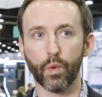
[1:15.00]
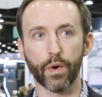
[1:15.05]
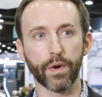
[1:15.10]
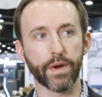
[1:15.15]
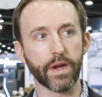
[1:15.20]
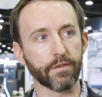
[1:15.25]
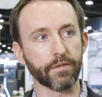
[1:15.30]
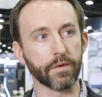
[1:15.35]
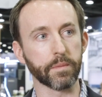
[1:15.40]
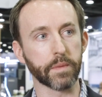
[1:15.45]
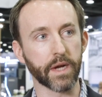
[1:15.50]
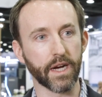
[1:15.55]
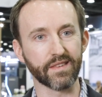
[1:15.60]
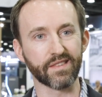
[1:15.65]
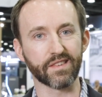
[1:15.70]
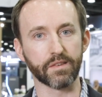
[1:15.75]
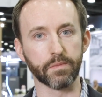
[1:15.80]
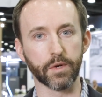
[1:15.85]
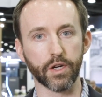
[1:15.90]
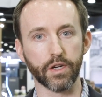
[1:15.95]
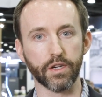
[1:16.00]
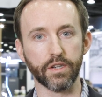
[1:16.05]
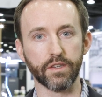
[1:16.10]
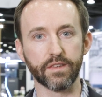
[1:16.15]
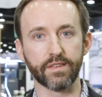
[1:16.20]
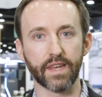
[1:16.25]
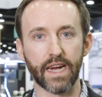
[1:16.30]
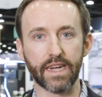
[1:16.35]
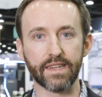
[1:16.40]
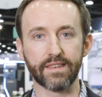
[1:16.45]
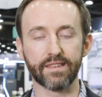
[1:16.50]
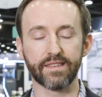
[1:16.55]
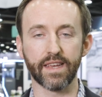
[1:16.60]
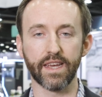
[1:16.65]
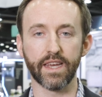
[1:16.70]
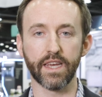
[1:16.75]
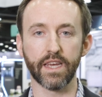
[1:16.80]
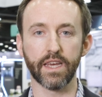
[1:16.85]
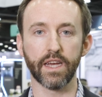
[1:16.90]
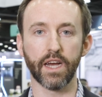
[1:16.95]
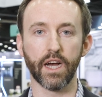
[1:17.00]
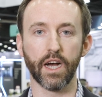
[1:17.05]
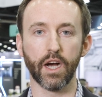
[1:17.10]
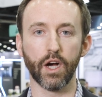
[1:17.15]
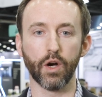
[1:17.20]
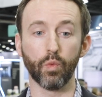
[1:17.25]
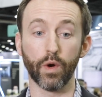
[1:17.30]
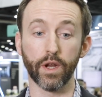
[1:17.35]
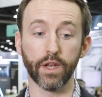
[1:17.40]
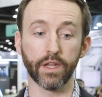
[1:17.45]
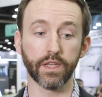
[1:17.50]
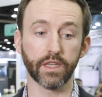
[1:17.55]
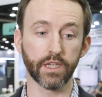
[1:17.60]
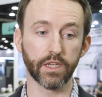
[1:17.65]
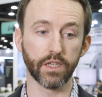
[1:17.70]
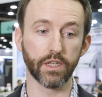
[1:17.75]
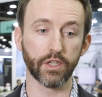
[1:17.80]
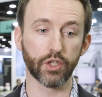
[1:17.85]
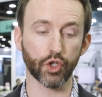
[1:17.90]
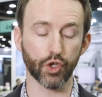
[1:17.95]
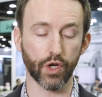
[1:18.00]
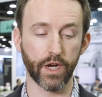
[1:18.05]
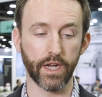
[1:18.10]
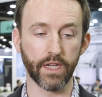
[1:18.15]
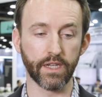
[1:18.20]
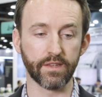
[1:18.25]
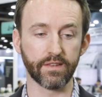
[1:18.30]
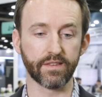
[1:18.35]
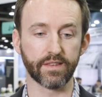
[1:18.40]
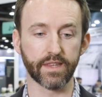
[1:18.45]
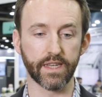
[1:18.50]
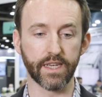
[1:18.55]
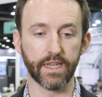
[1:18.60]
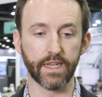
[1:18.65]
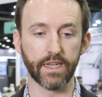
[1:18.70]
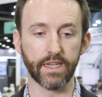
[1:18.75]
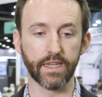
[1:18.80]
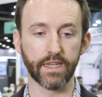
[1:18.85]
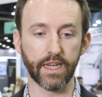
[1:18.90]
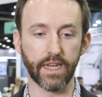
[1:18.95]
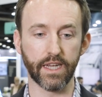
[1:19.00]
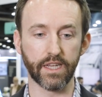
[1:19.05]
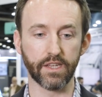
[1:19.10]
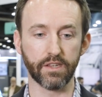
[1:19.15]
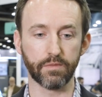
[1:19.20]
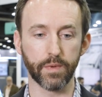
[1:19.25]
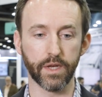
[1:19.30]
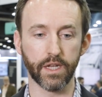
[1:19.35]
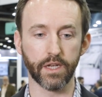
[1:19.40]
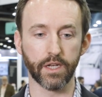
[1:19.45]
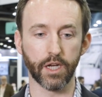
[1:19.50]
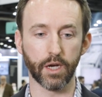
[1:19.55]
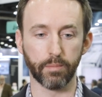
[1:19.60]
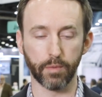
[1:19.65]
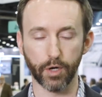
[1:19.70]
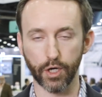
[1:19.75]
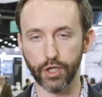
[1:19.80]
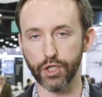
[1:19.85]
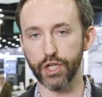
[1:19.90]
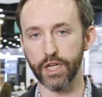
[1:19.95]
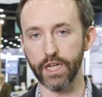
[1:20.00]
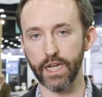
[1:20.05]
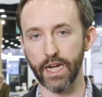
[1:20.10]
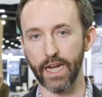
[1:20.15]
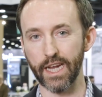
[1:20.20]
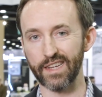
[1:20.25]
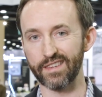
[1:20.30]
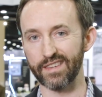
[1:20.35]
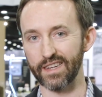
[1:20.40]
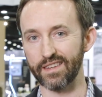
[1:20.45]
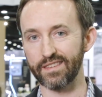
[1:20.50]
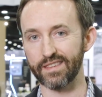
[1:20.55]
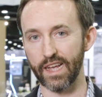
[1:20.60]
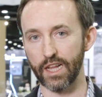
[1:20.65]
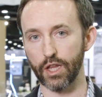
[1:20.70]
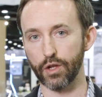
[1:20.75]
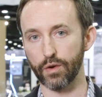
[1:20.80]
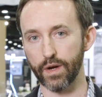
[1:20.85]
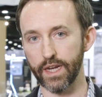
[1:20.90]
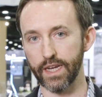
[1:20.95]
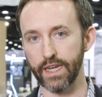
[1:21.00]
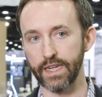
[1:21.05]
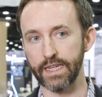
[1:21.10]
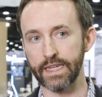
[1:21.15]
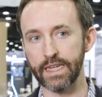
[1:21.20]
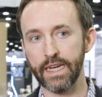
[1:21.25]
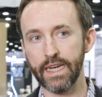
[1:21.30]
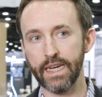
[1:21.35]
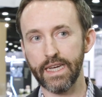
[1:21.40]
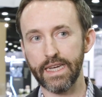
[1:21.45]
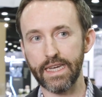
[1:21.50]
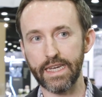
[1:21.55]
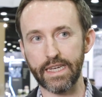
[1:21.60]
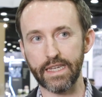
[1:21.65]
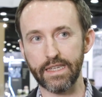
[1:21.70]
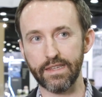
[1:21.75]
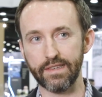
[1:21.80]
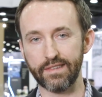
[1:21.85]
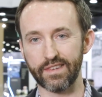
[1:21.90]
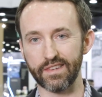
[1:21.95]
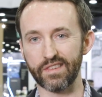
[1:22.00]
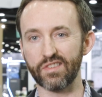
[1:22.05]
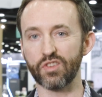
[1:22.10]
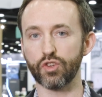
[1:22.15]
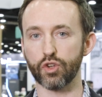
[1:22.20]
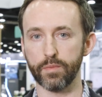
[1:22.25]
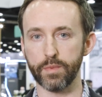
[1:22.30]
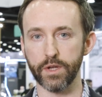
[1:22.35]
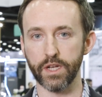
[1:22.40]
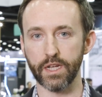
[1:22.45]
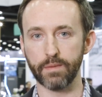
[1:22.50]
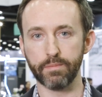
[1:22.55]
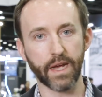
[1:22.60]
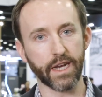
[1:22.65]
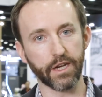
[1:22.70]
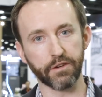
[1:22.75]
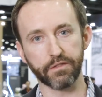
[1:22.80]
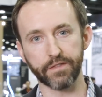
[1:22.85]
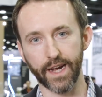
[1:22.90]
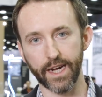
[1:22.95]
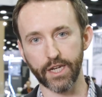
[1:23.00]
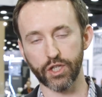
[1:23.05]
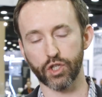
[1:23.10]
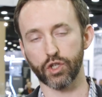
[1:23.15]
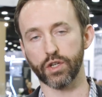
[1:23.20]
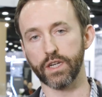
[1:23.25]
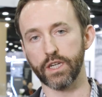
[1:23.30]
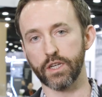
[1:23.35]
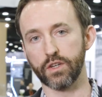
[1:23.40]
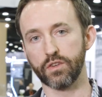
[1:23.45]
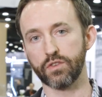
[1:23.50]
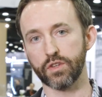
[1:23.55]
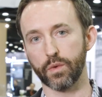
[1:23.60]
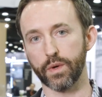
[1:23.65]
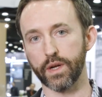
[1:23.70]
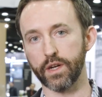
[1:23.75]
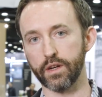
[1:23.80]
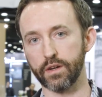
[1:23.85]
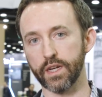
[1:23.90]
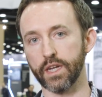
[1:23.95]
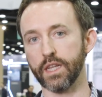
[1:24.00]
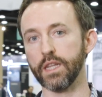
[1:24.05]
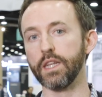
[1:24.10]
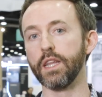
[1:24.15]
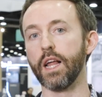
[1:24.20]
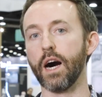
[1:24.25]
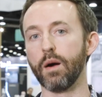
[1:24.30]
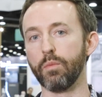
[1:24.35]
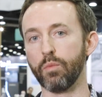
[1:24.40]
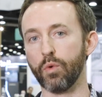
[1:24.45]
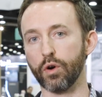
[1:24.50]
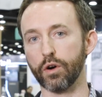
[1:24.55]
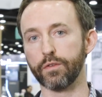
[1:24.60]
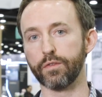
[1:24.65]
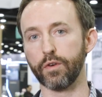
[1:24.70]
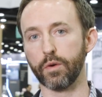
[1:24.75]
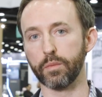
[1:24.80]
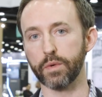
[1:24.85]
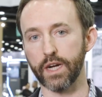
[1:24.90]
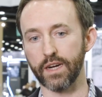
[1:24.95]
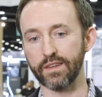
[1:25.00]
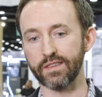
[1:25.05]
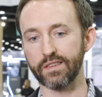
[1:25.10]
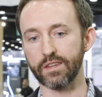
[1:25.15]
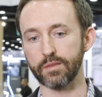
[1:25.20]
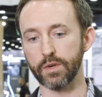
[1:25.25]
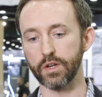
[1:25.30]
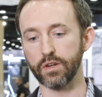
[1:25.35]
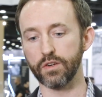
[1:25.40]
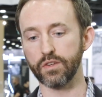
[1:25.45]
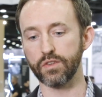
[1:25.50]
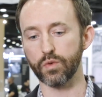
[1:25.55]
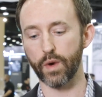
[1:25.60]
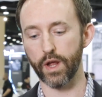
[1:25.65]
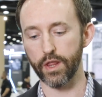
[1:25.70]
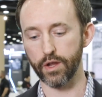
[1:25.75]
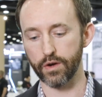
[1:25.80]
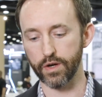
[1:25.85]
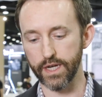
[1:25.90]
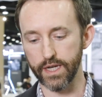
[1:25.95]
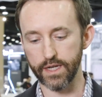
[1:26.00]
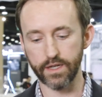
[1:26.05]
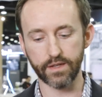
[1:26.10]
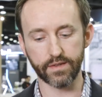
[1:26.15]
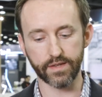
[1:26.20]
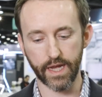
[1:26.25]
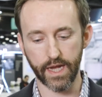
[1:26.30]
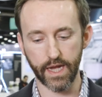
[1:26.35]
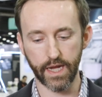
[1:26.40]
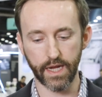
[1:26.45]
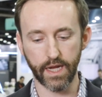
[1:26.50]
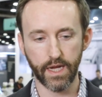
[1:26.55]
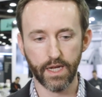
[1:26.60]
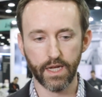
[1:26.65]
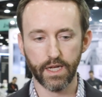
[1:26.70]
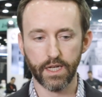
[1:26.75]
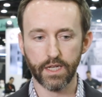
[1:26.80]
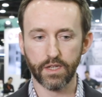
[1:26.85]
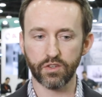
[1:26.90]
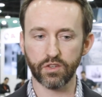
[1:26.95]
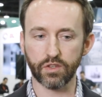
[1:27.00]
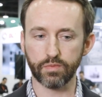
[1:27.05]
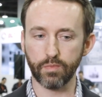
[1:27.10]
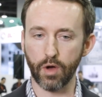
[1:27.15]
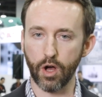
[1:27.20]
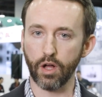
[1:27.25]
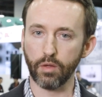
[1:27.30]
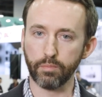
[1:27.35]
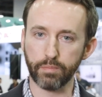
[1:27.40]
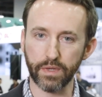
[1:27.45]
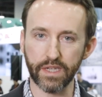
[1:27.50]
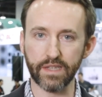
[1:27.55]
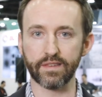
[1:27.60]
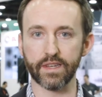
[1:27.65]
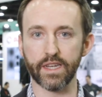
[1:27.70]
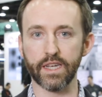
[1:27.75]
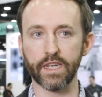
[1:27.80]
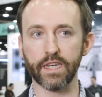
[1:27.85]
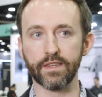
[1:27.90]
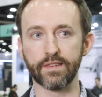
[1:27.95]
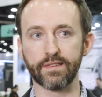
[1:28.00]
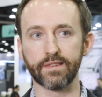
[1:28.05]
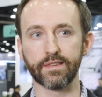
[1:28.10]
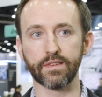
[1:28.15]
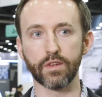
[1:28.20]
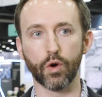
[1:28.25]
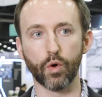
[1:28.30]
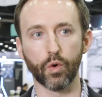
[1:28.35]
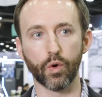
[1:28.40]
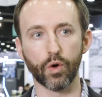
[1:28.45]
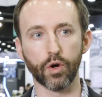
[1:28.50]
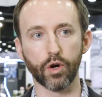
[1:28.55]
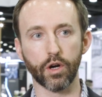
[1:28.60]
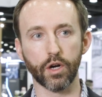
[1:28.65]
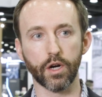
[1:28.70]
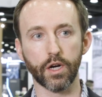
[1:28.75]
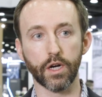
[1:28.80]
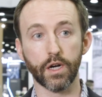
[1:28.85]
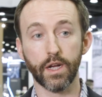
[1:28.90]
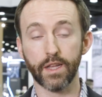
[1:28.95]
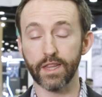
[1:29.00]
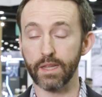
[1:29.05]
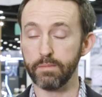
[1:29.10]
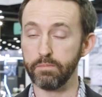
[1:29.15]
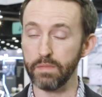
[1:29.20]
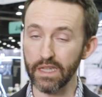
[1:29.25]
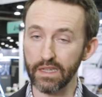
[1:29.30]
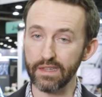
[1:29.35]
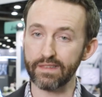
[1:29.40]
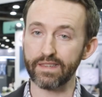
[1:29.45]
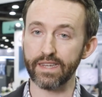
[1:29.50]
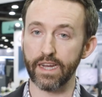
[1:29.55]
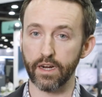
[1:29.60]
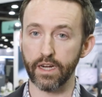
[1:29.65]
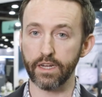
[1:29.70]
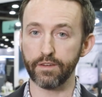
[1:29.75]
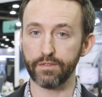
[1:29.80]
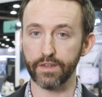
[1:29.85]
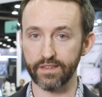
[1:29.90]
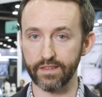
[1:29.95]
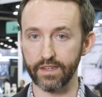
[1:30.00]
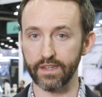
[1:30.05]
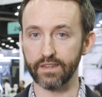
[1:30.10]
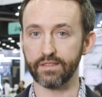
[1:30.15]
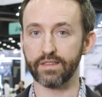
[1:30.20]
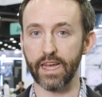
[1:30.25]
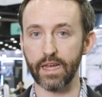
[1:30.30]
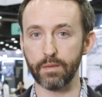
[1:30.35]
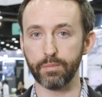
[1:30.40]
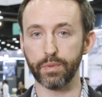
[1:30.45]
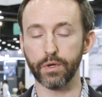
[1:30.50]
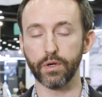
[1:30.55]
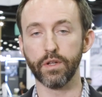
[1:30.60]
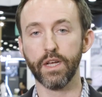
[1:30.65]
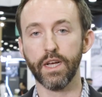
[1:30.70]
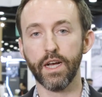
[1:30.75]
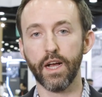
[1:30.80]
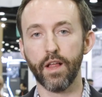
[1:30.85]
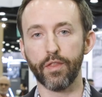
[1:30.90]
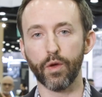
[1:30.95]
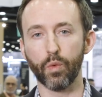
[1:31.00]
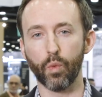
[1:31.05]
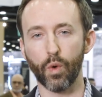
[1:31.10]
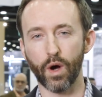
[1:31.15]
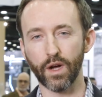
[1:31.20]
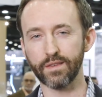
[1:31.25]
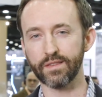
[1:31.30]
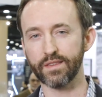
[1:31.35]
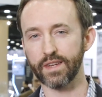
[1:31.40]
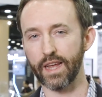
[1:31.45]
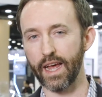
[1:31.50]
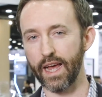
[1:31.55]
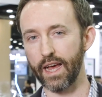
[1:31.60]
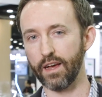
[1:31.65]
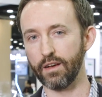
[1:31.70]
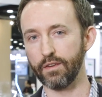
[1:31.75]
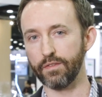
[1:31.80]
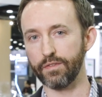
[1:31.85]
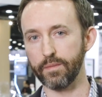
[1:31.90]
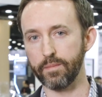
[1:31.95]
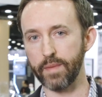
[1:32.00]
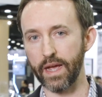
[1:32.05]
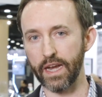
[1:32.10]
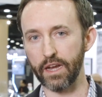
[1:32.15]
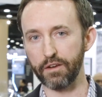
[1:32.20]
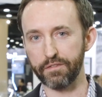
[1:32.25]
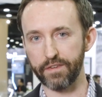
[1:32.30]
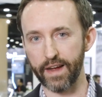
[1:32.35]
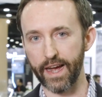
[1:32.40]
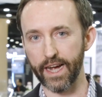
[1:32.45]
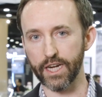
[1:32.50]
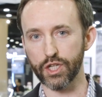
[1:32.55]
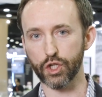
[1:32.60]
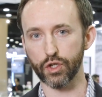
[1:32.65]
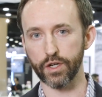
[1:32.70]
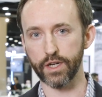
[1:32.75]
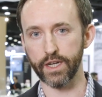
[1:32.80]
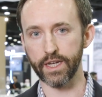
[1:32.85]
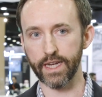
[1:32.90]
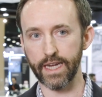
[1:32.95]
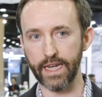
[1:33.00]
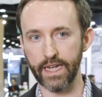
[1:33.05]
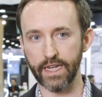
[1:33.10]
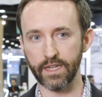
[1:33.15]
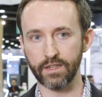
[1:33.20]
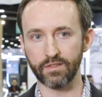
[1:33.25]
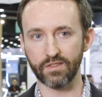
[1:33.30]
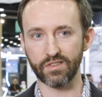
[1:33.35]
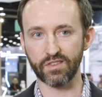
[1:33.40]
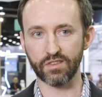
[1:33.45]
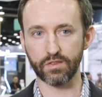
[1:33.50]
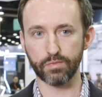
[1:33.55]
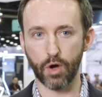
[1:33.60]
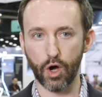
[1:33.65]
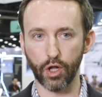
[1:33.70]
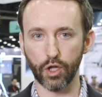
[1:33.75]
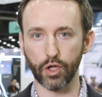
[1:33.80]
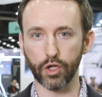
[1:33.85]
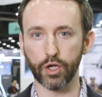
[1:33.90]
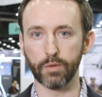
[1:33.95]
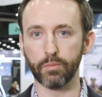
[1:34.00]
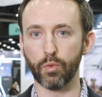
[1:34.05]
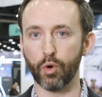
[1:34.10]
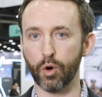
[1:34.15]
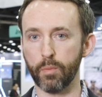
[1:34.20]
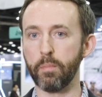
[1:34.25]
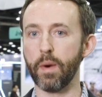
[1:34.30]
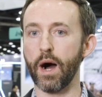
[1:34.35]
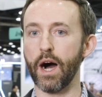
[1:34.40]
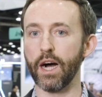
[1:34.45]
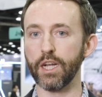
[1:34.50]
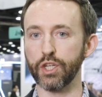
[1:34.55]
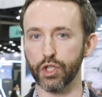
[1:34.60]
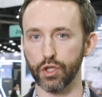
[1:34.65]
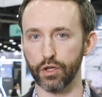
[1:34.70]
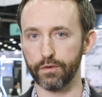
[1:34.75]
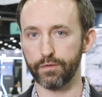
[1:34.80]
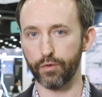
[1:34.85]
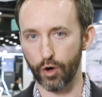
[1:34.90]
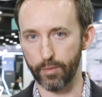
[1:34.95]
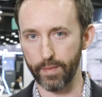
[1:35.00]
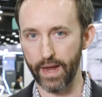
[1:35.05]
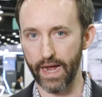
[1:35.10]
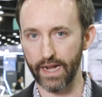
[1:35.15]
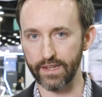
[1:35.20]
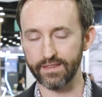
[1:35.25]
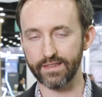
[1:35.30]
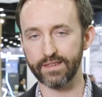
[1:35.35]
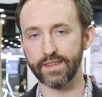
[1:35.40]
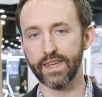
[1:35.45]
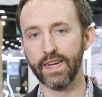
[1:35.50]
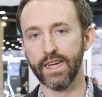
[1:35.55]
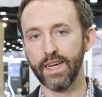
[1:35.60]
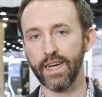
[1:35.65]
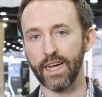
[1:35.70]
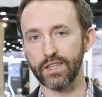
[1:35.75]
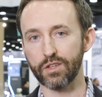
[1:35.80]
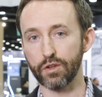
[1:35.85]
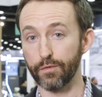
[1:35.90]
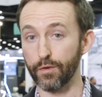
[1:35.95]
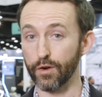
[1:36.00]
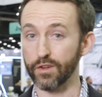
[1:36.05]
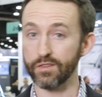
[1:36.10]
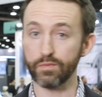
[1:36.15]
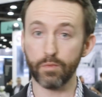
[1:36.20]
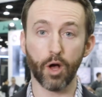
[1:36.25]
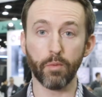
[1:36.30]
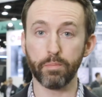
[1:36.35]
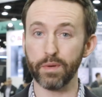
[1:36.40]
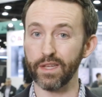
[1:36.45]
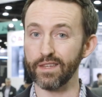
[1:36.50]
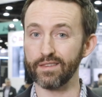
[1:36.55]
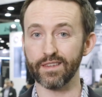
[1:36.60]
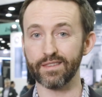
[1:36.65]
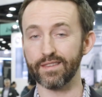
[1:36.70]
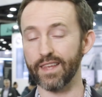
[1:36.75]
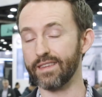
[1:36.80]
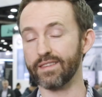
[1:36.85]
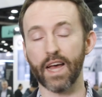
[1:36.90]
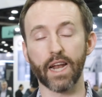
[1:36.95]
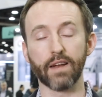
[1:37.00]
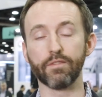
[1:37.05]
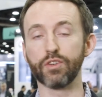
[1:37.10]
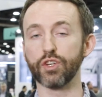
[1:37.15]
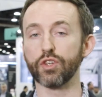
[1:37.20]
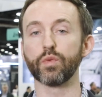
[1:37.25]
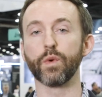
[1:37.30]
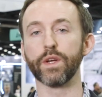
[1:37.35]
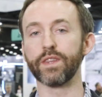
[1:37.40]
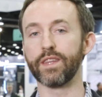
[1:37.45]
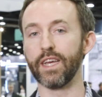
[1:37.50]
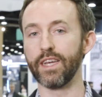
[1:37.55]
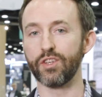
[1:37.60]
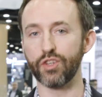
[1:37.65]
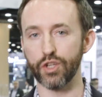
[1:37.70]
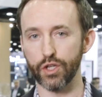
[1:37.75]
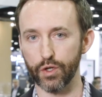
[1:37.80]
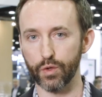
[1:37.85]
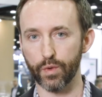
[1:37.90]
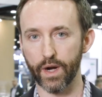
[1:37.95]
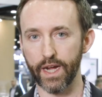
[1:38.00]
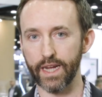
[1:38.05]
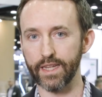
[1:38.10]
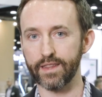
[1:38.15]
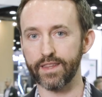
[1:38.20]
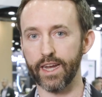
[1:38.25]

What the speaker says: What we're hearing from customers, I'd say one of the trends that has been emerging and is accelerating is distributed manufacturing. So we're hearing a lot more from customers, whether it is a small business or the military, as an example, that wants to have manufacturing in smaller, more modular formats. And so for a small business, that's kind of just what they do, right?